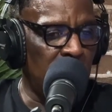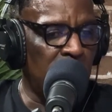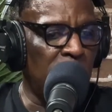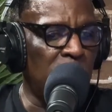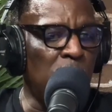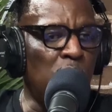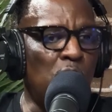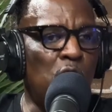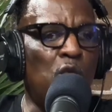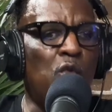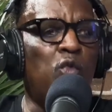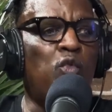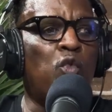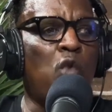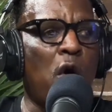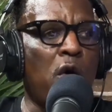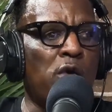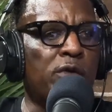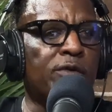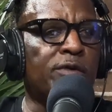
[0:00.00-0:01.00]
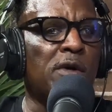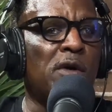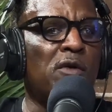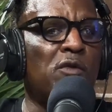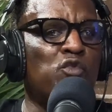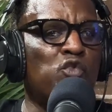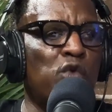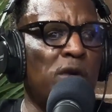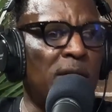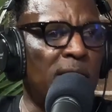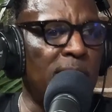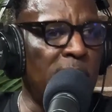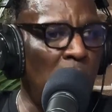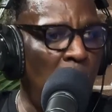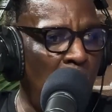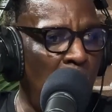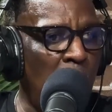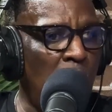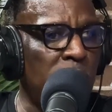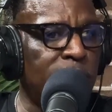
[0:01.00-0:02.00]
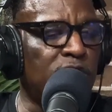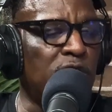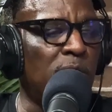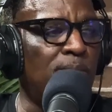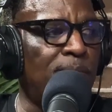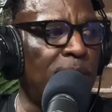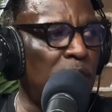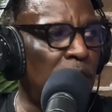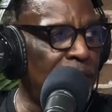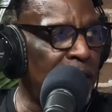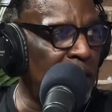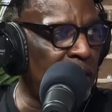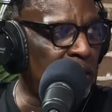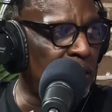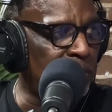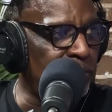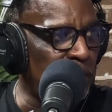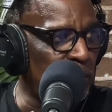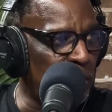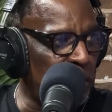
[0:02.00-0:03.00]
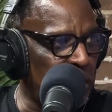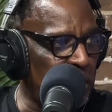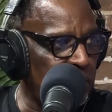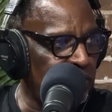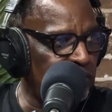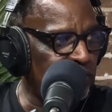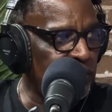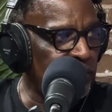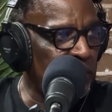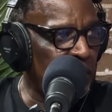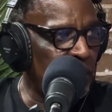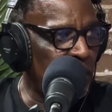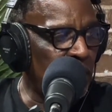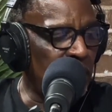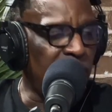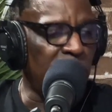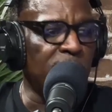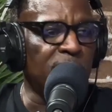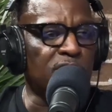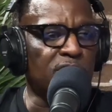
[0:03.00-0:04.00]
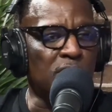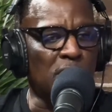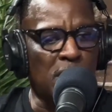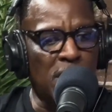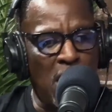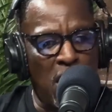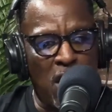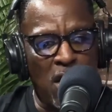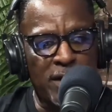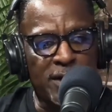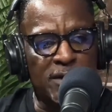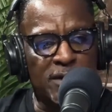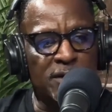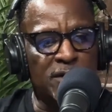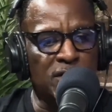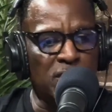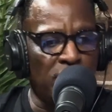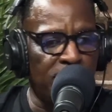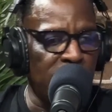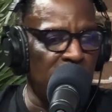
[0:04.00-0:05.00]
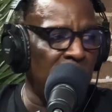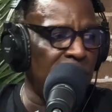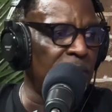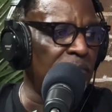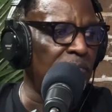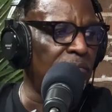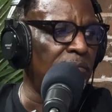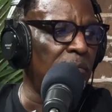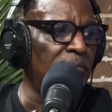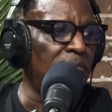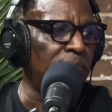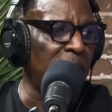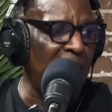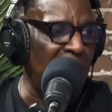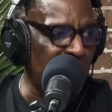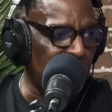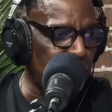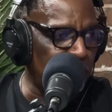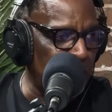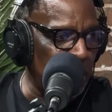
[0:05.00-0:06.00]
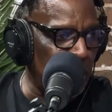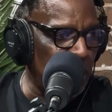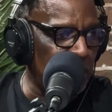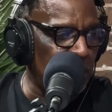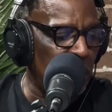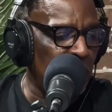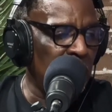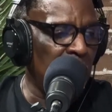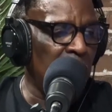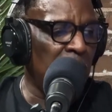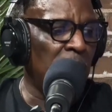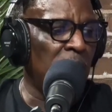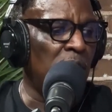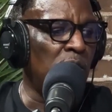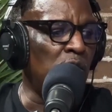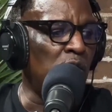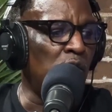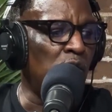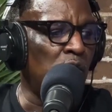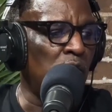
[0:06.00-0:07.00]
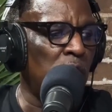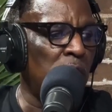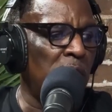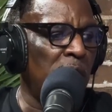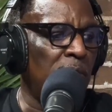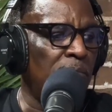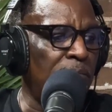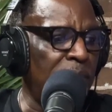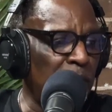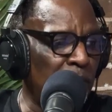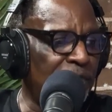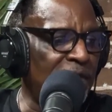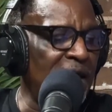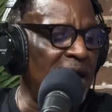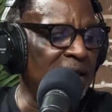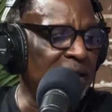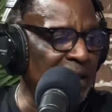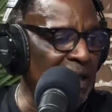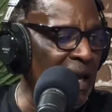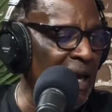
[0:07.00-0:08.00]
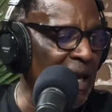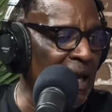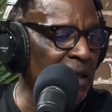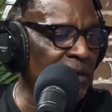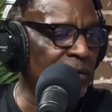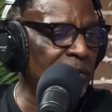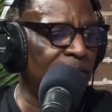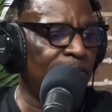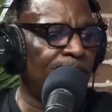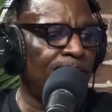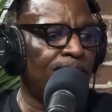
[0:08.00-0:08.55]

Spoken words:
who worked really hard to build that community, for Mr. Clark and the 20 other black men who built that land.